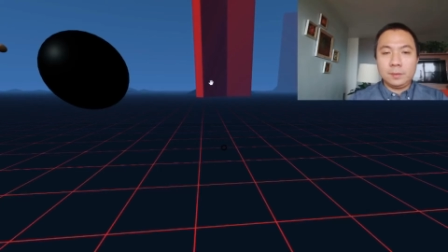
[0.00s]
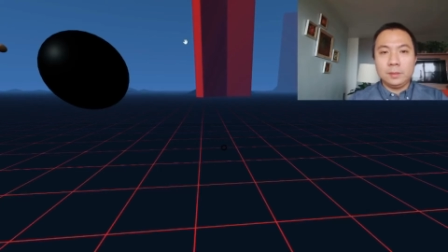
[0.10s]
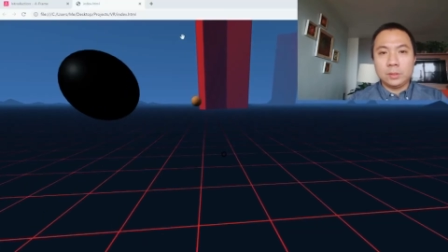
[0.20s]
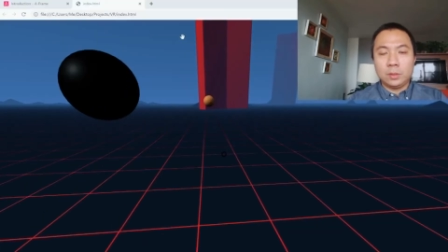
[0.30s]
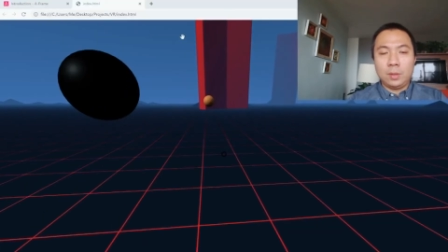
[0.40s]

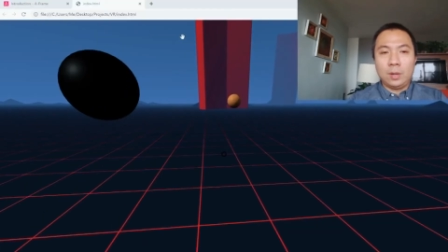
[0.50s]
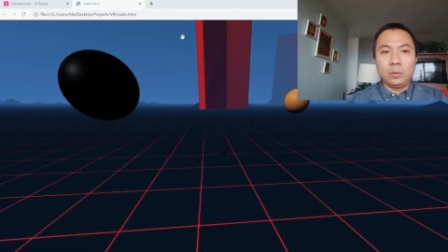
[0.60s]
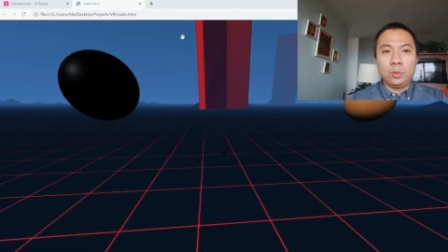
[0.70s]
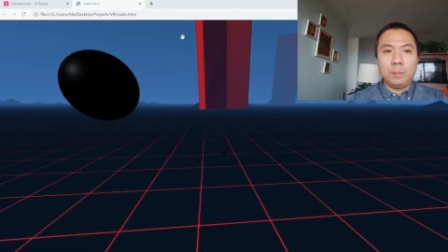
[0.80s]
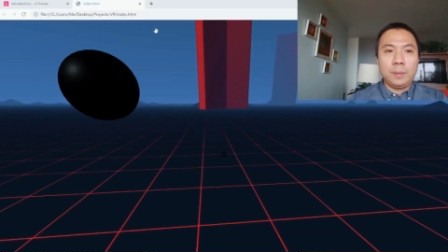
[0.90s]
So how
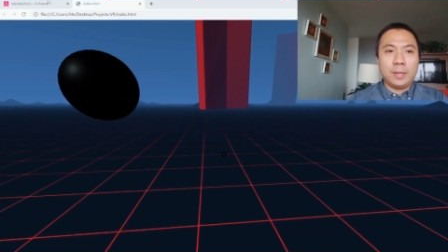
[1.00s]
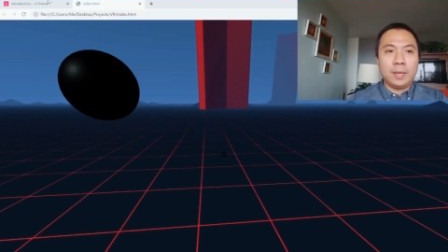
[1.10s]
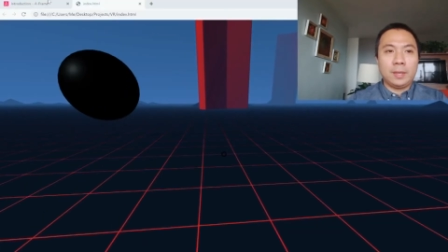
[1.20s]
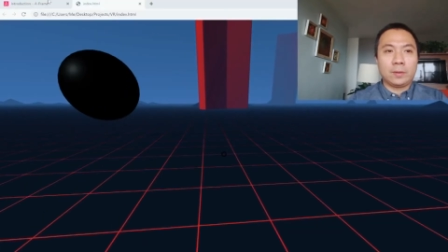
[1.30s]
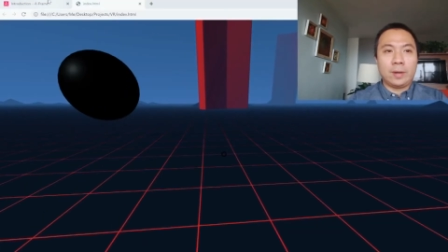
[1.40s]
do we
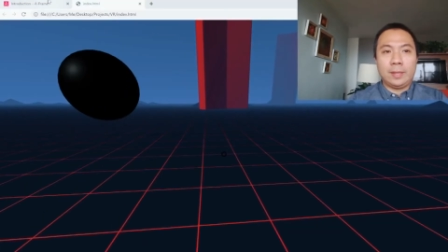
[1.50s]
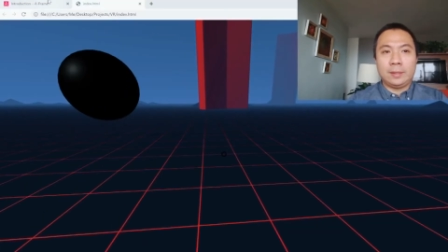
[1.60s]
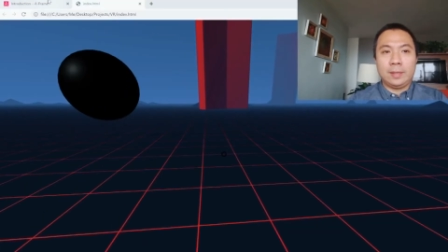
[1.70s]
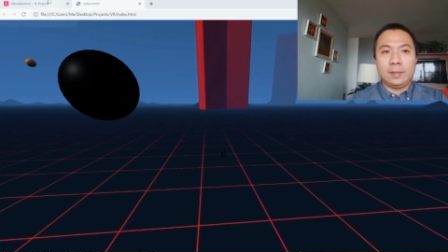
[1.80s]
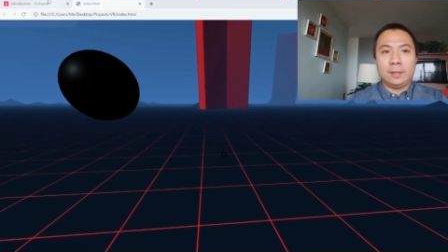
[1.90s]
begin
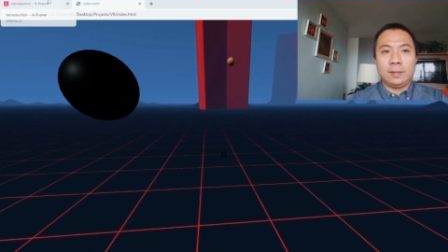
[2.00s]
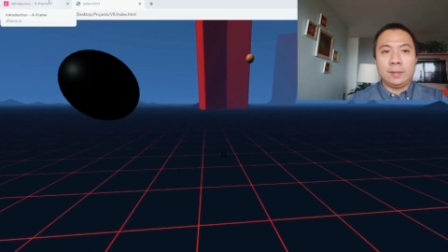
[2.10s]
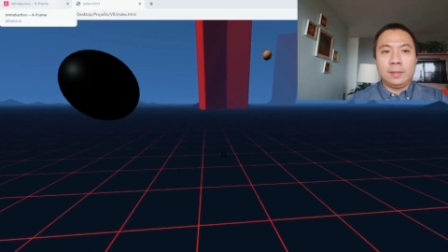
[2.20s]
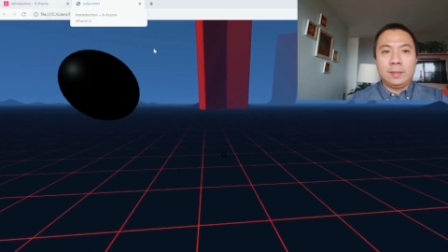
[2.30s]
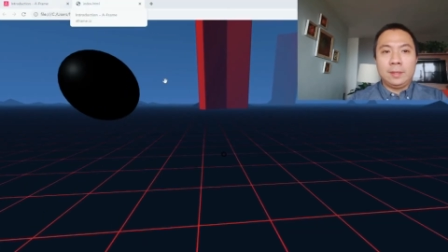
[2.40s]

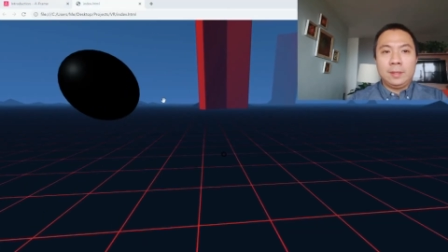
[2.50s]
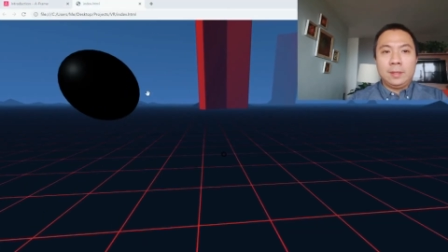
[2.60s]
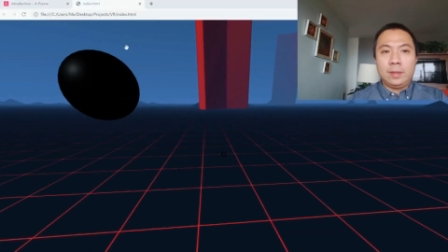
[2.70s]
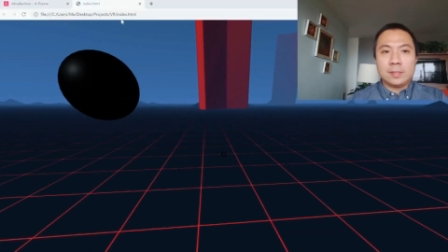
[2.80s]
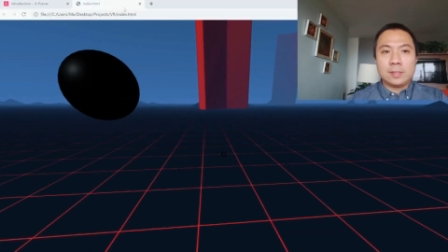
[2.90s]
creating
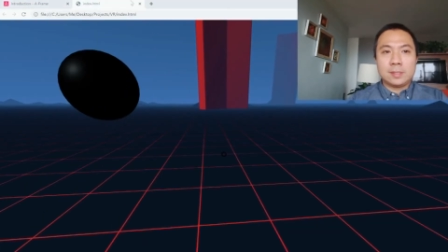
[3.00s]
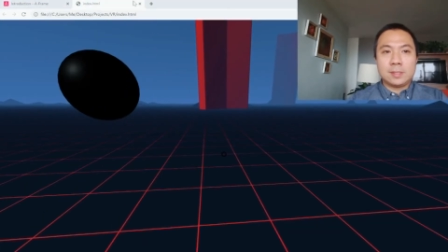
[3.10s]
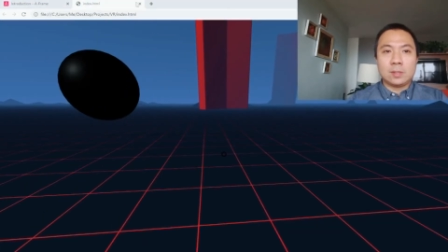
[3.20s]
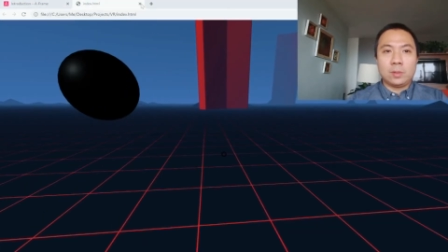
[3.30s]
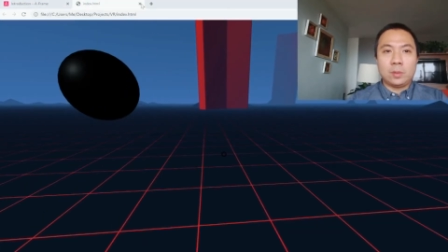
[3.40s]
this?
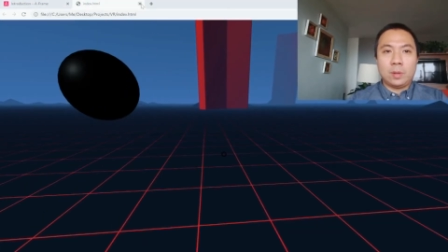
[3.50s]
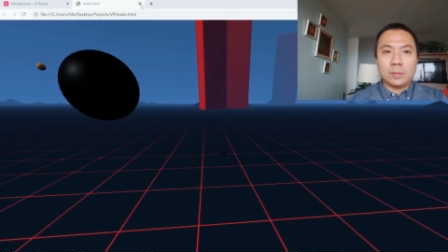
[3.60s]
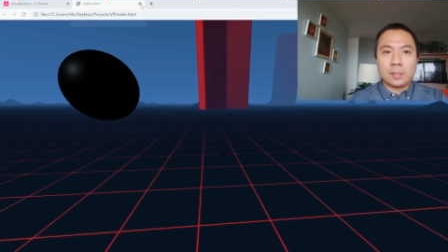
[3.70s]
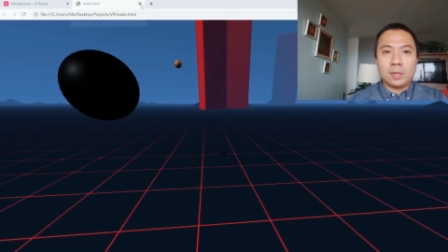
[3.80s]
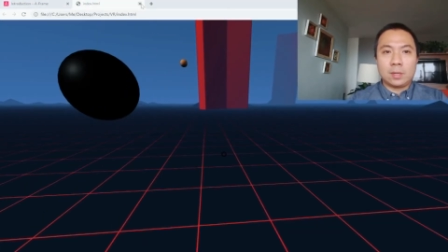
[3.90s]
So I'm
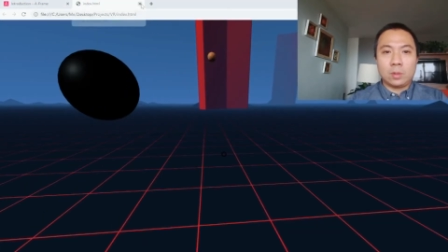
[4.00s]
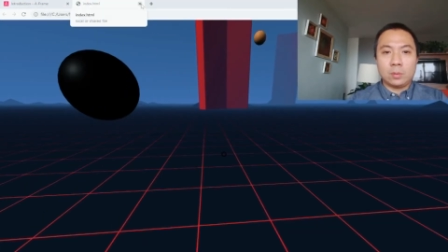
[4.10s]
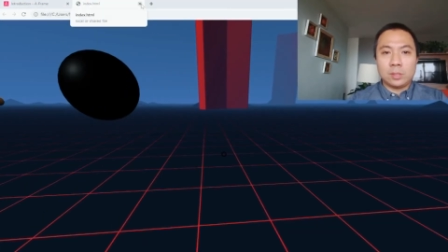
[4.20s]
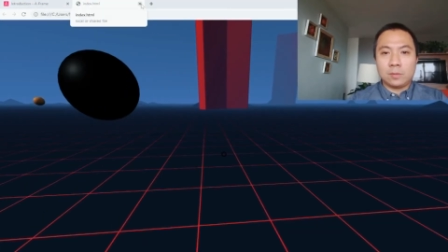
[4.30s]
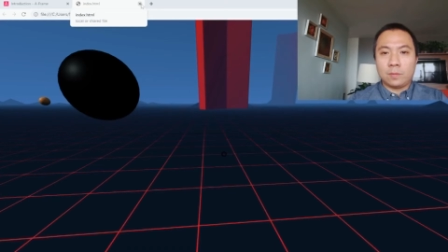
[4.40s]
just gonna
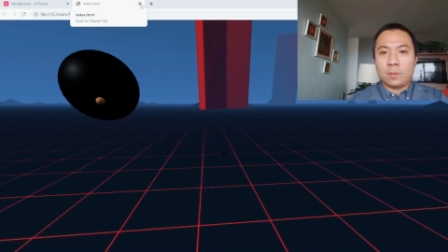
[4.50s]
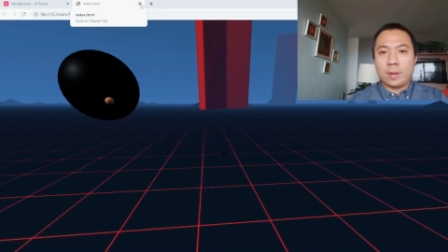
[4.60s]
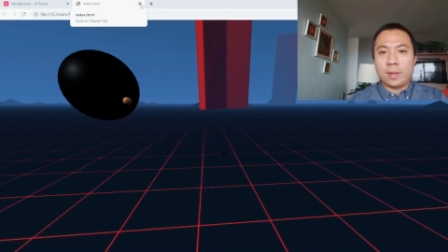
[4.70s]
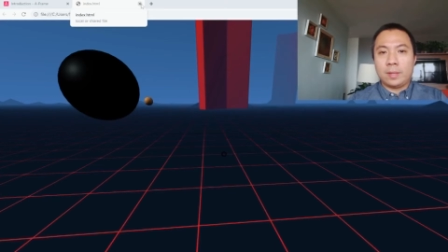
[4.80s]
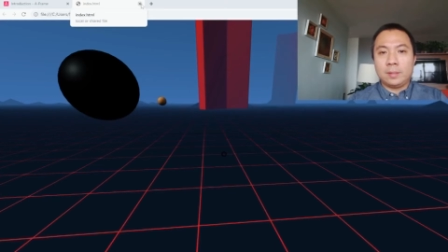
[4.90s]
close this for a
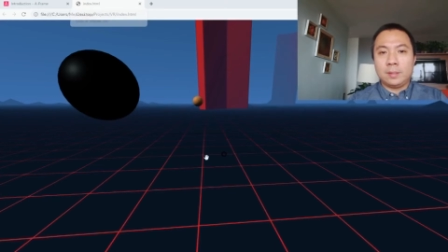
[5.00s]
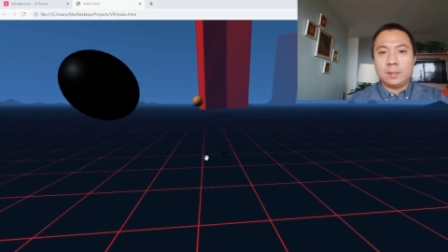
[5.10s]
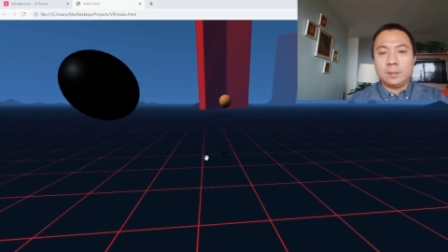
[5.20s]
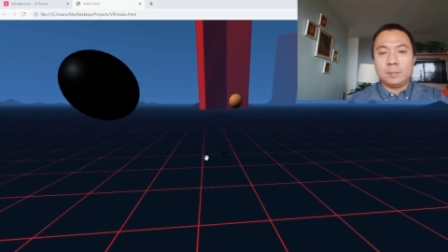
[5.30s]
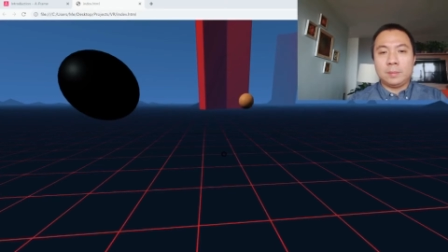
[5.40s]
while, but